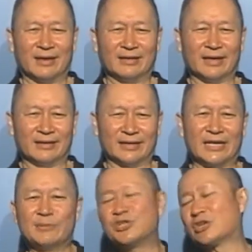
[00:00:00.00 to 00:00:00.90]
they, they
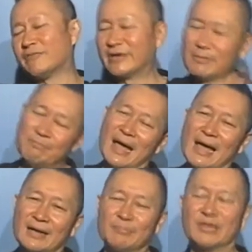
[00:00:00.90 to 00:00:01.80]
keep shoving him
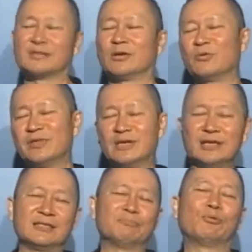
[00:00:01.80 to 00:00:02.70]
back because they don't think
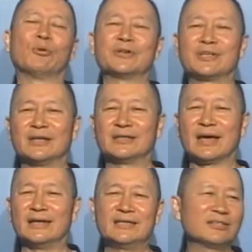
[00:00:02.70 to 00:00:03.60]
he's important,
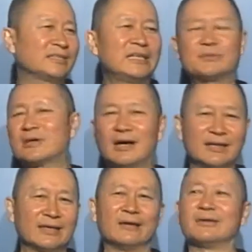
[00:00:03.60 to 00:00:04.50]
and he just keeps
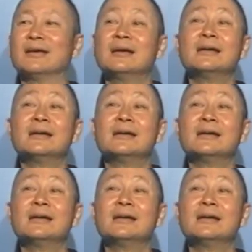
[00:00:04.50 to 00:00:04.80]
calling out,